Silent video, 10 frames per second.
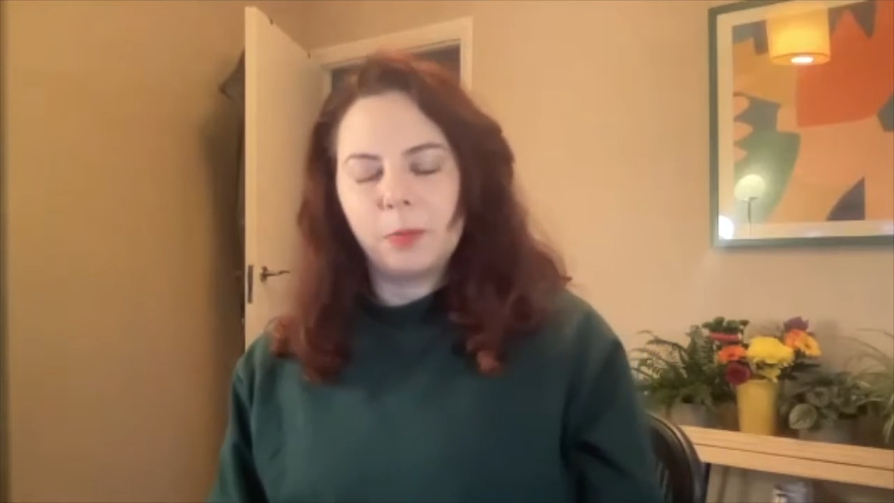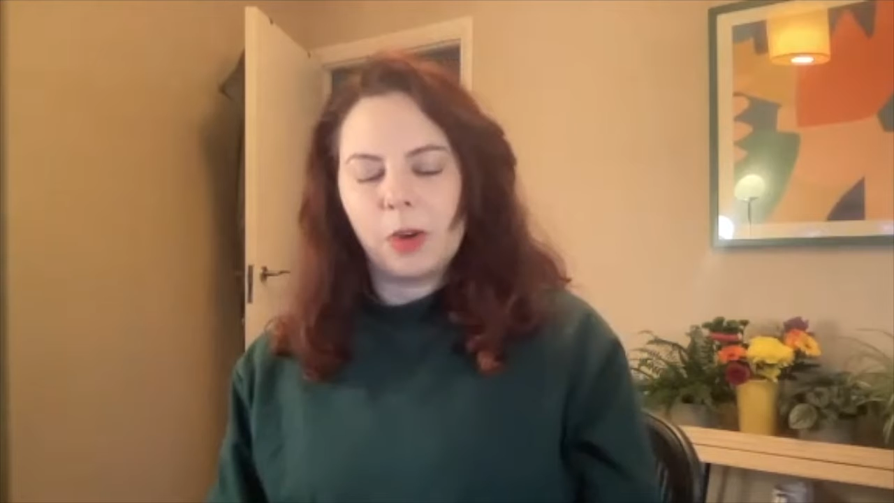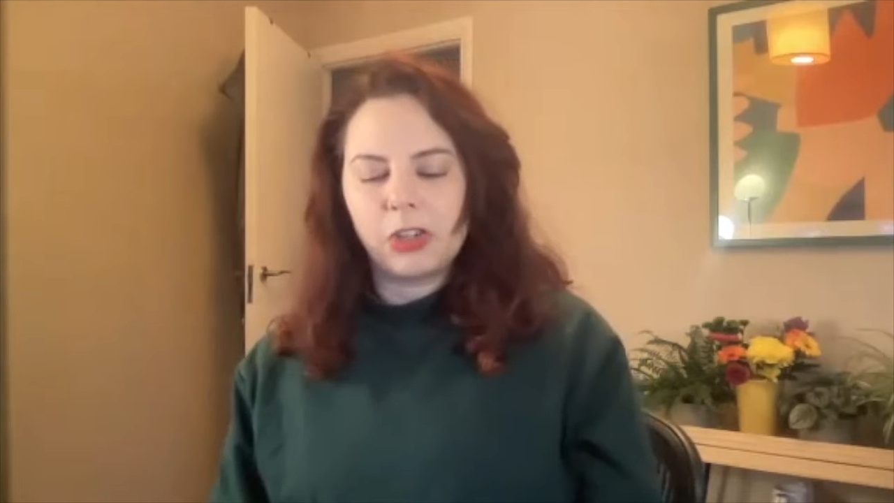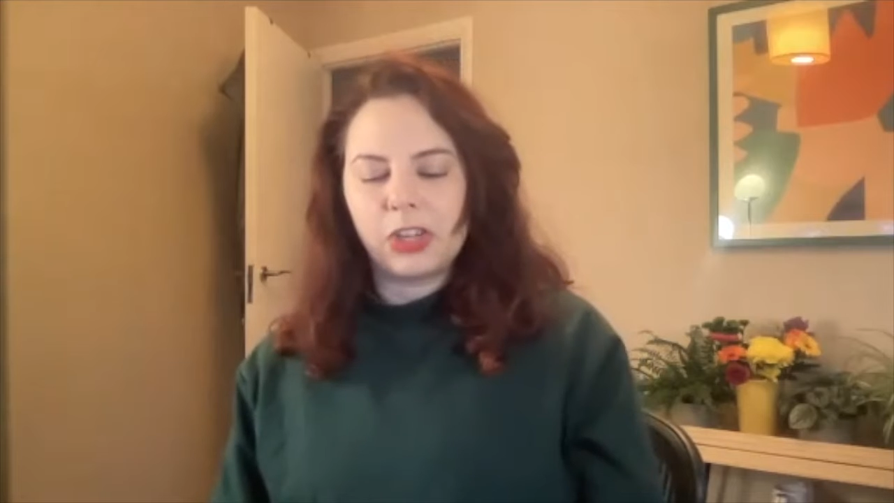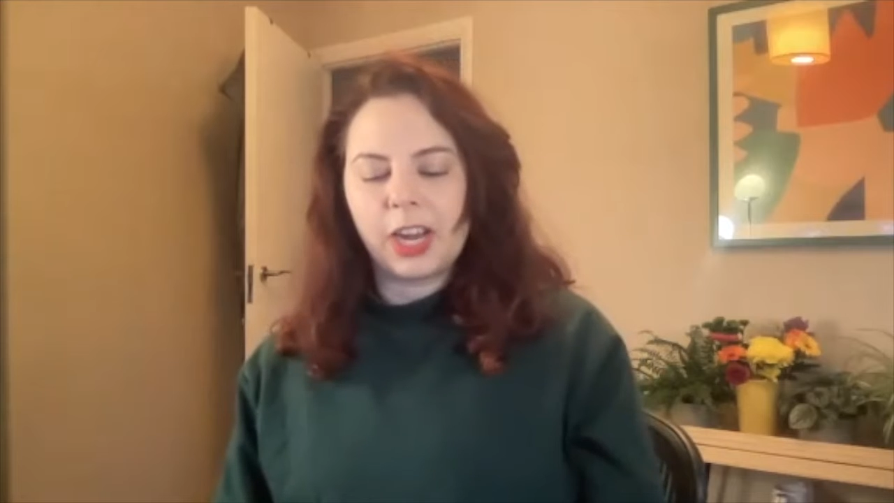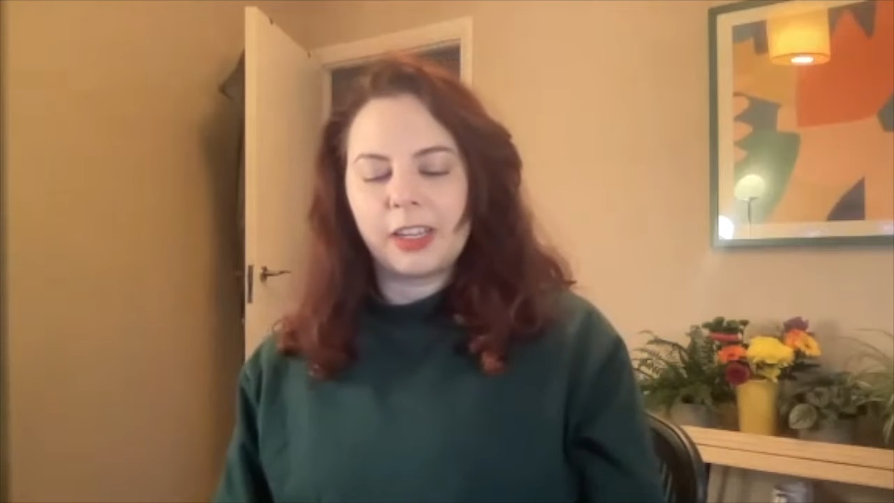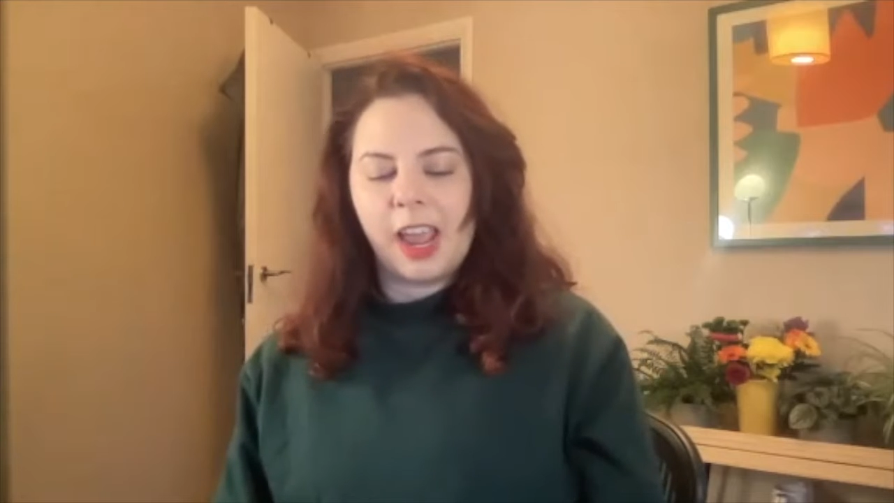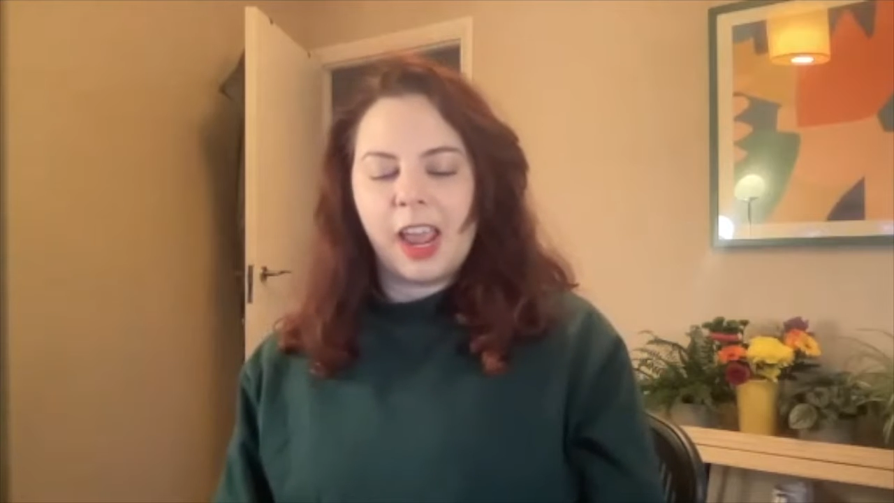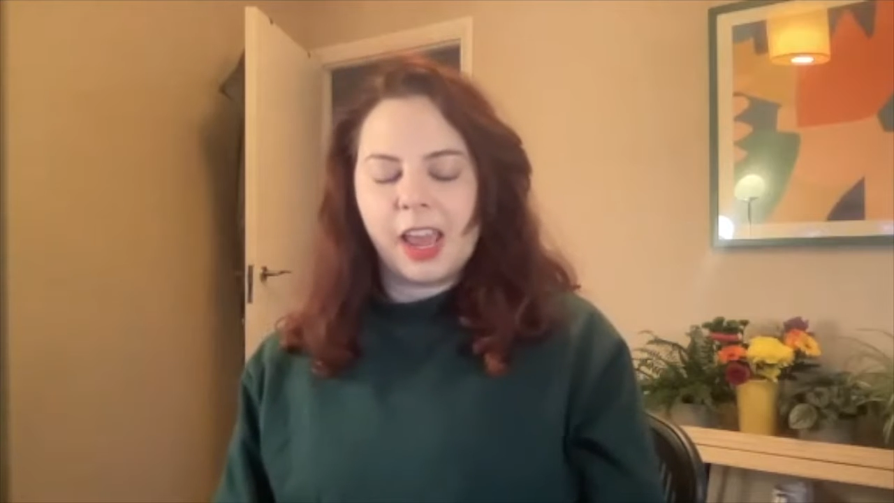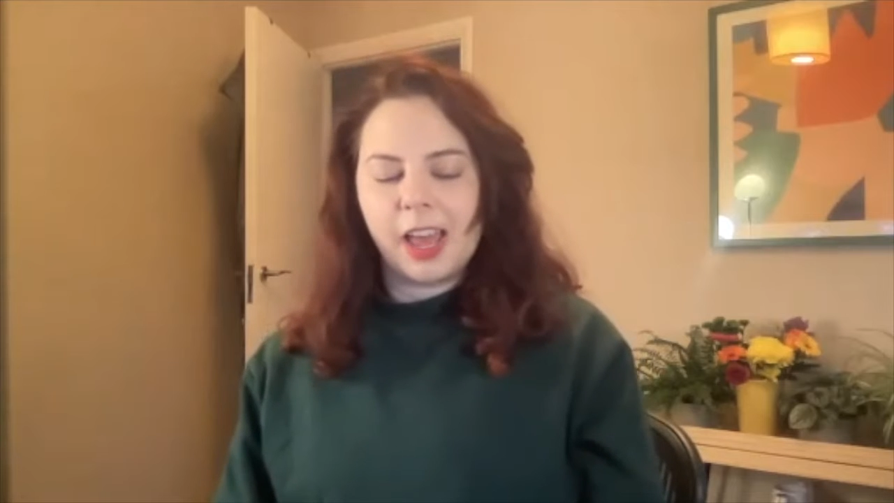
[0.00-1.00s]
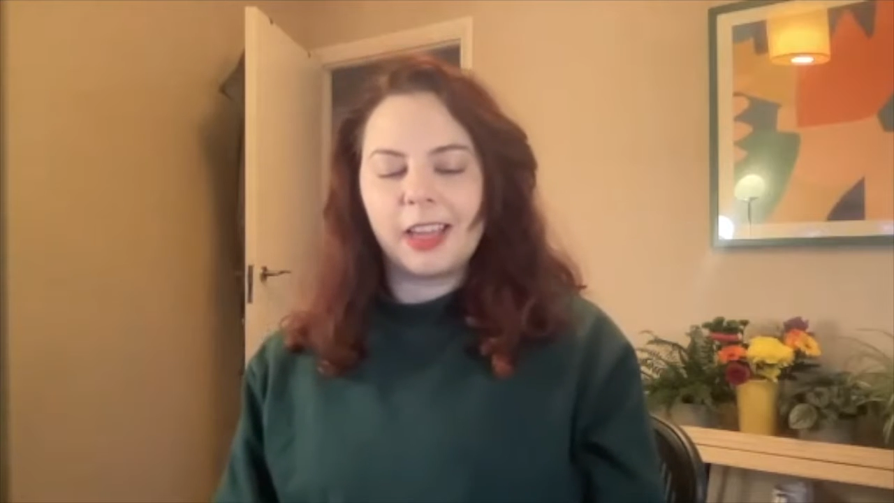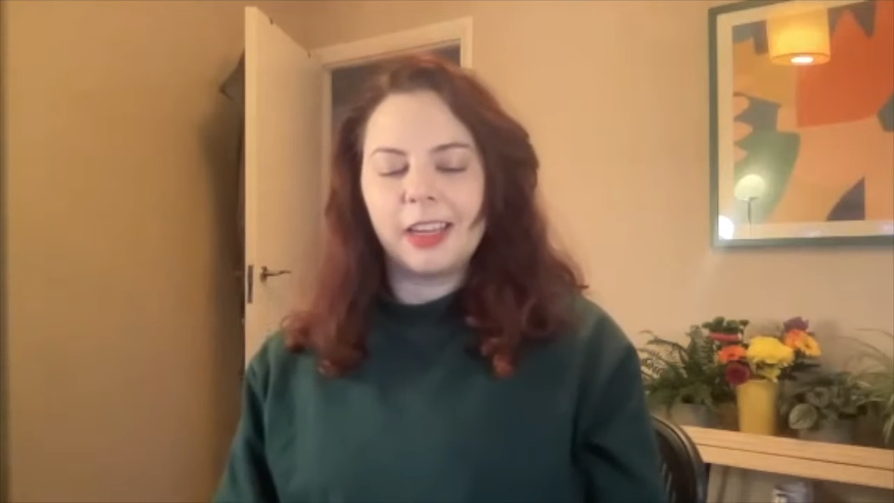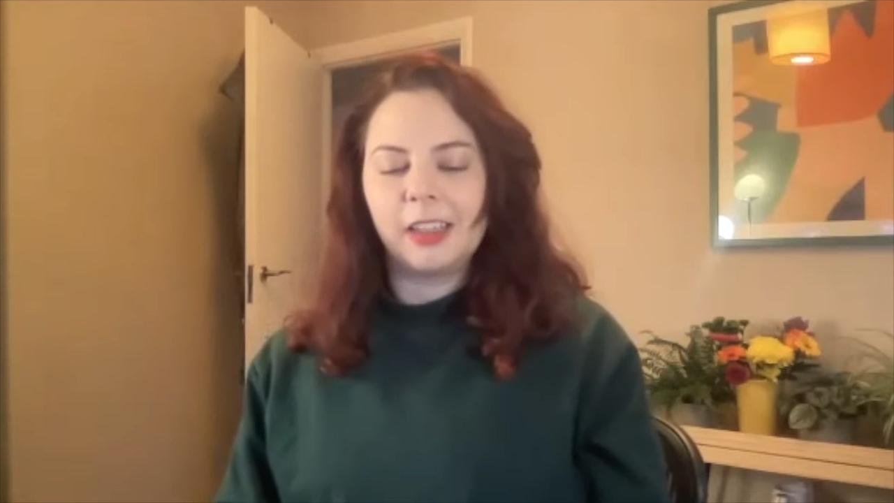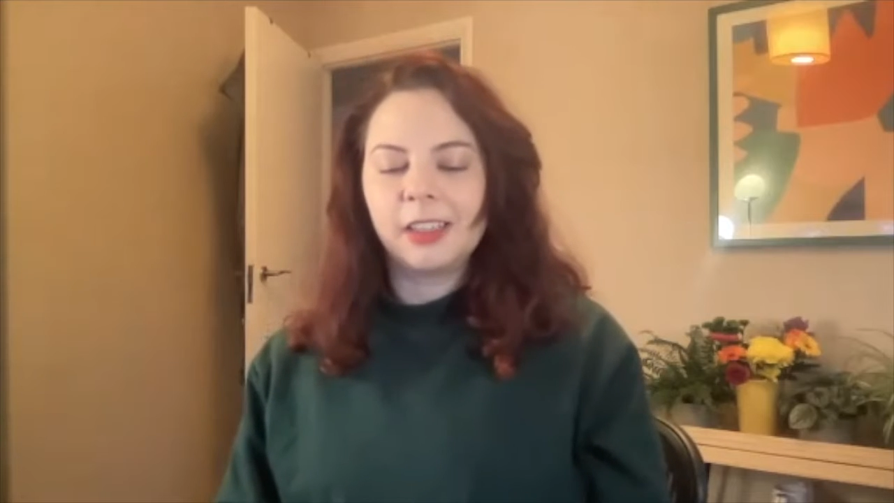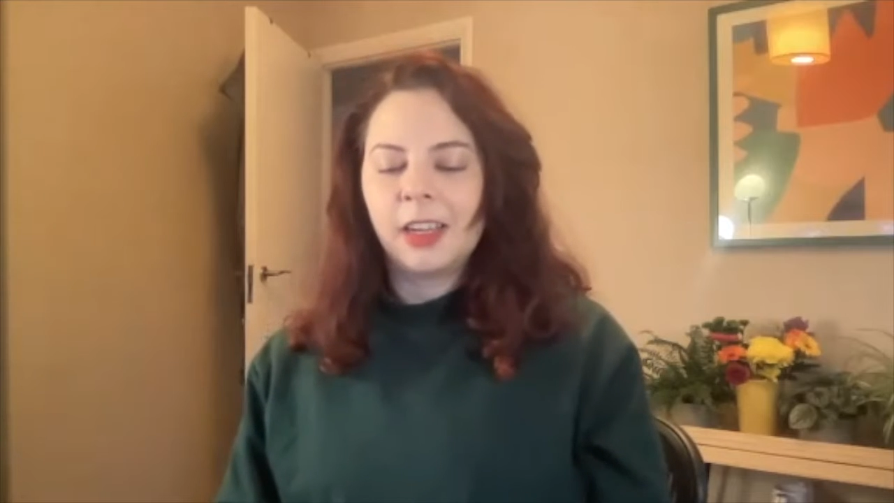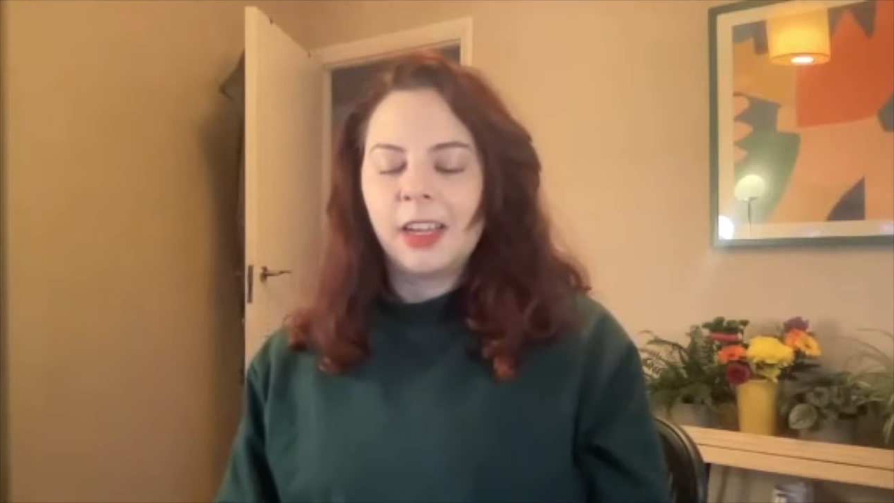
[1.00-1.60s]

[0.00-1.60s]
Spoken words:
project and